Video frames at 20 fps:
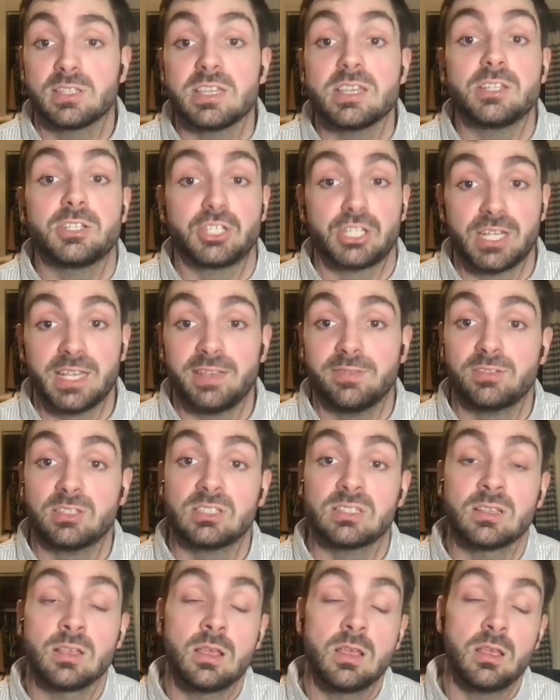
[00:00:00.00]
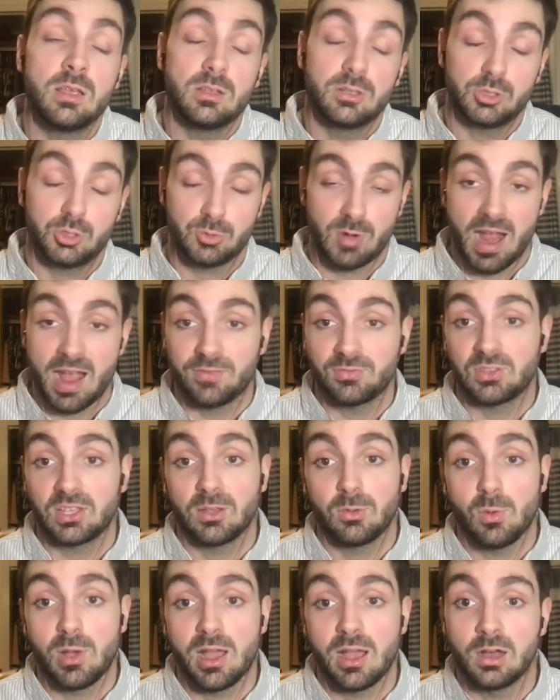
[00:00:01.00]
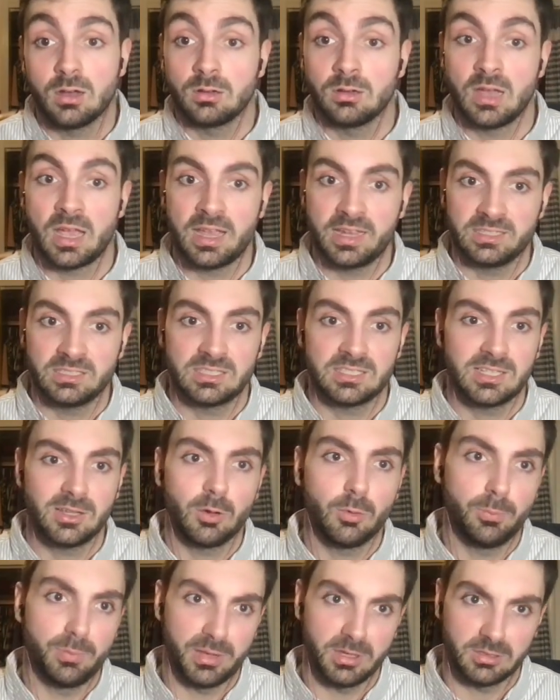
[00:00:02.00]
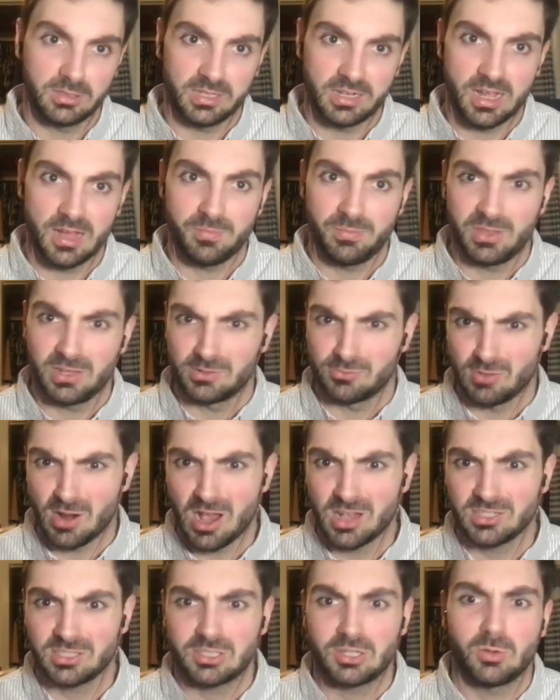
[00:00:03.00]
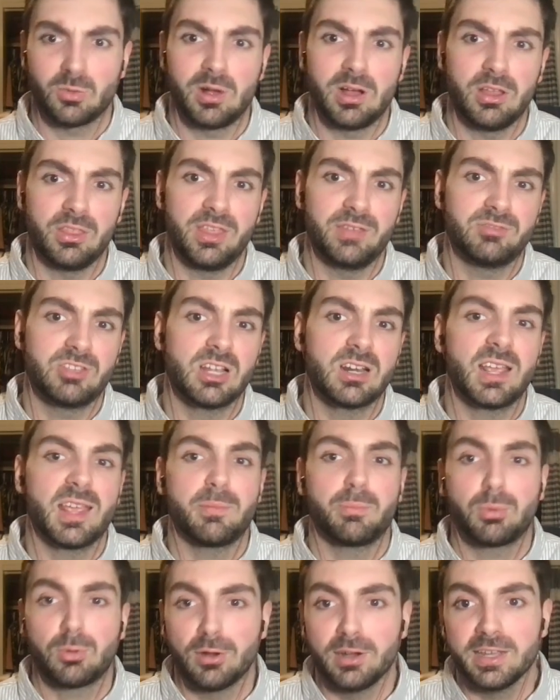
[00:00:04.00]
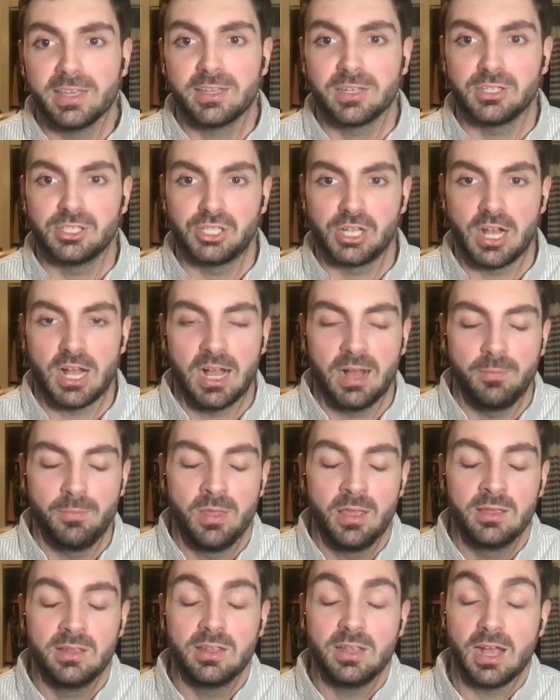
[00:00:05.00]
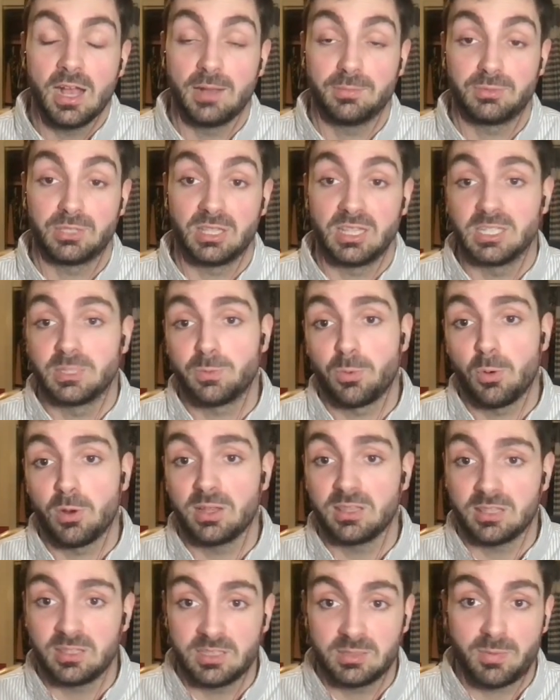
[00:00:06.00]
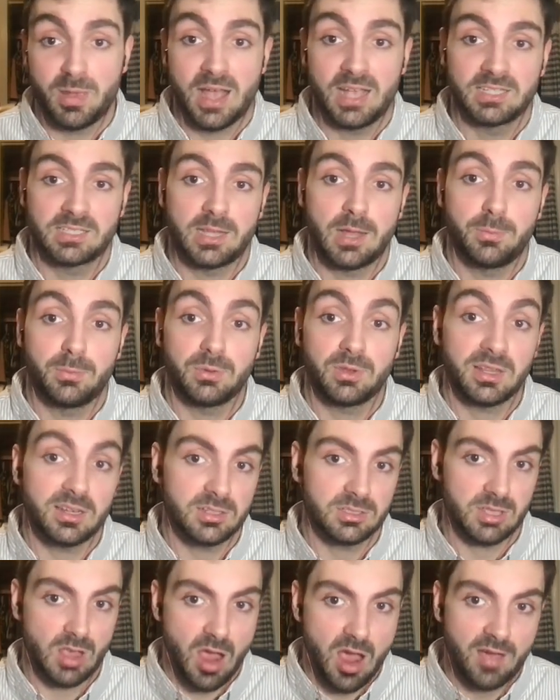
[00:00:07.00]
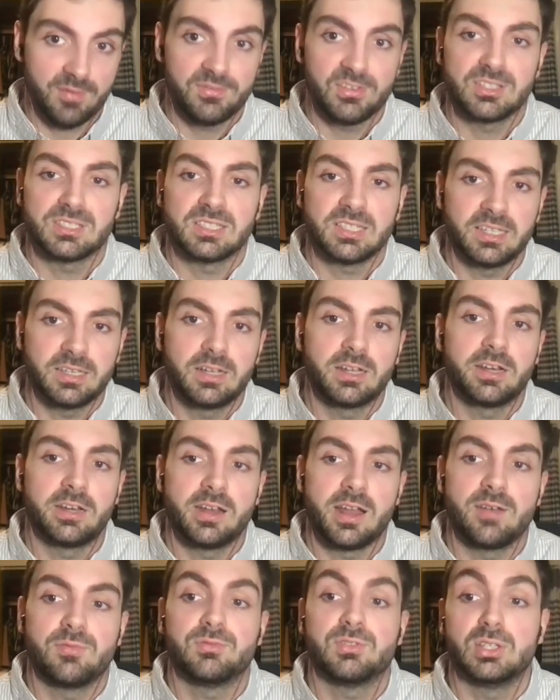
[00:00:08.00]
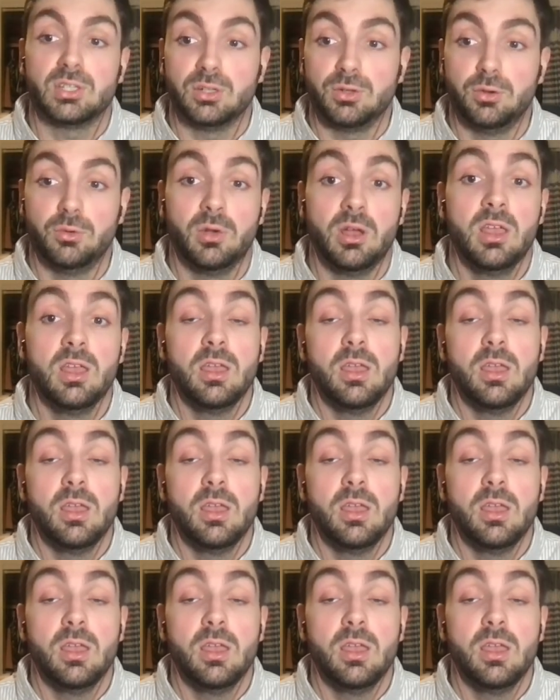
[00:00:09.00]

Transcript: the Chiefs drafting well and still building up their roster well. They've done a pretty good job up to this point these past couple years. Obviously, good enough to